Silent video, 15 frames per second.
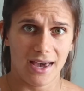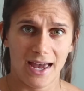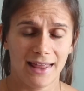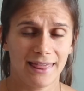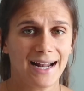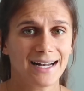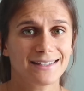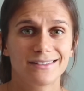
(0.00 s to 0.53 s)
And
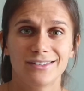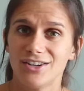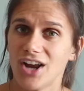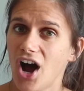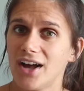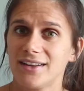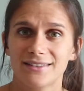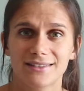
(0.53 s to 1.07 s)
that is
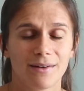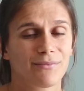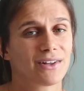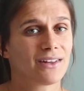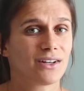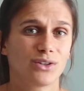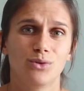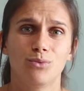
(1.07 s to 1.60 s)
not something
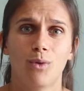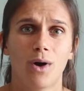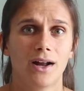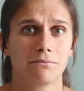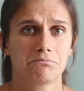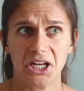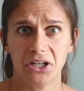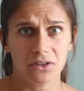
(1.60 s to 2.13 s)
that you
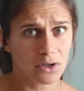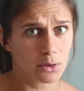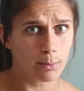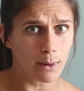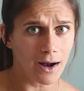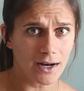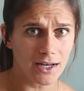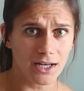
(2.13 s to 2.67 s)
want in your
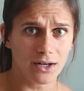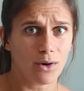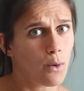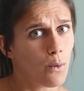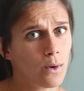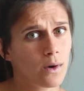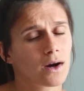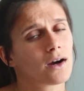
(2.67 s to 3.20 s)
body
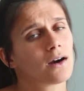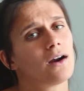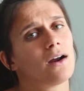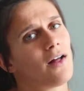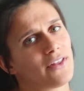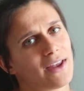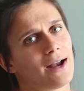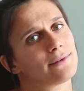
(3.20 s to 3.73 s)
or
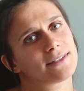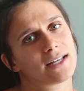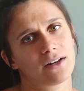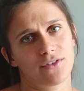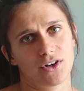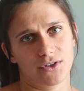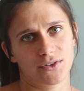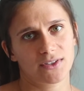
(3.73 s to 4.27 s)
on the outside of
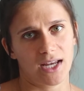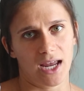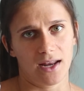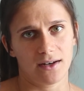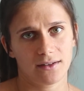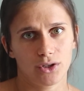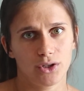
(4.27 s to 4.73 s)
your skin.